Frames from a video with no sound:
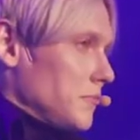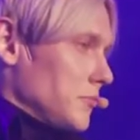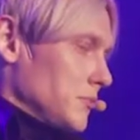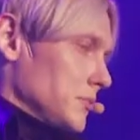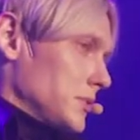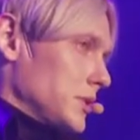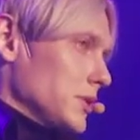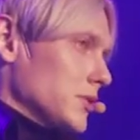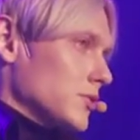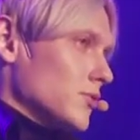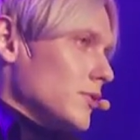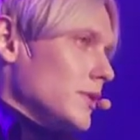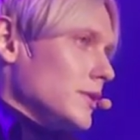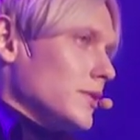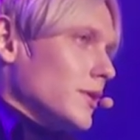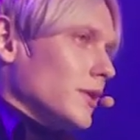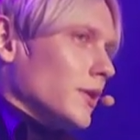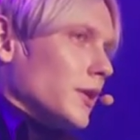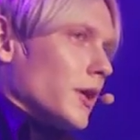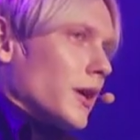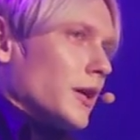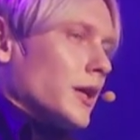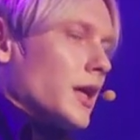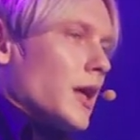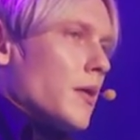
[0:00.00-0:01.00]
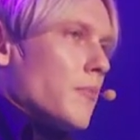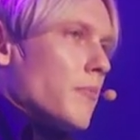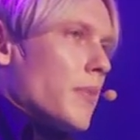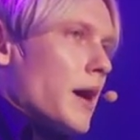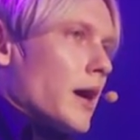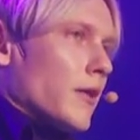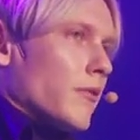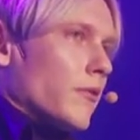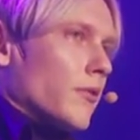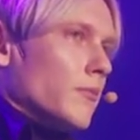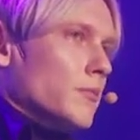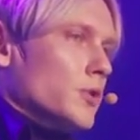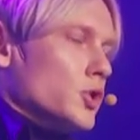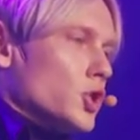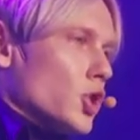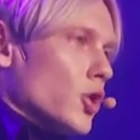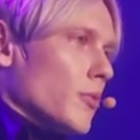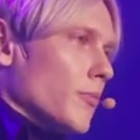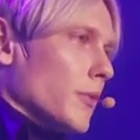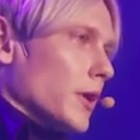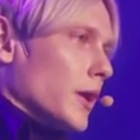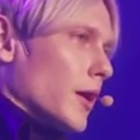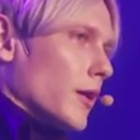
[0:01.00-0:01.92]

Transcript: just recently, I came back from Germany.